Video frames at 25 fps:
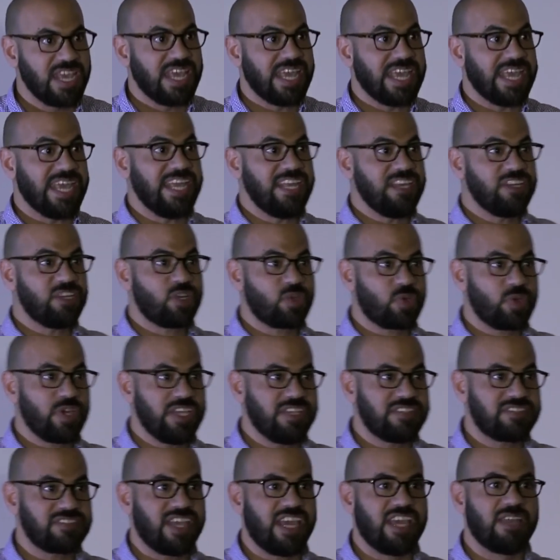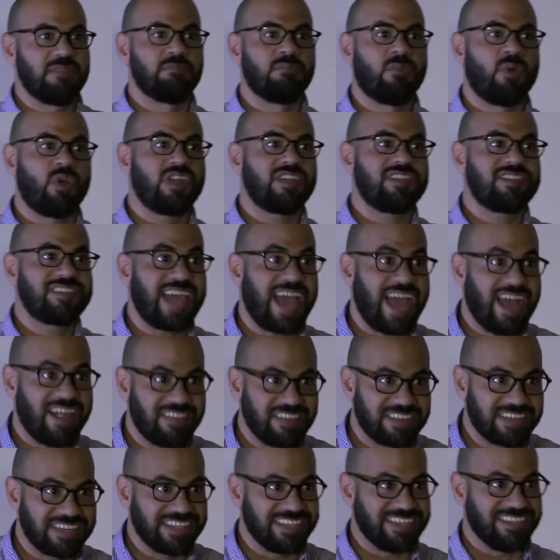increase in
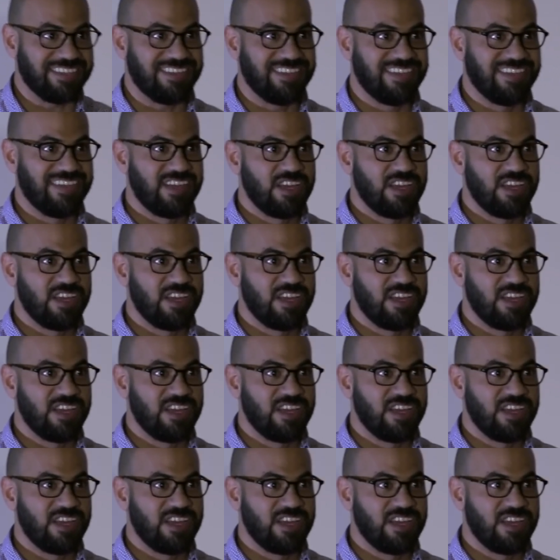mortality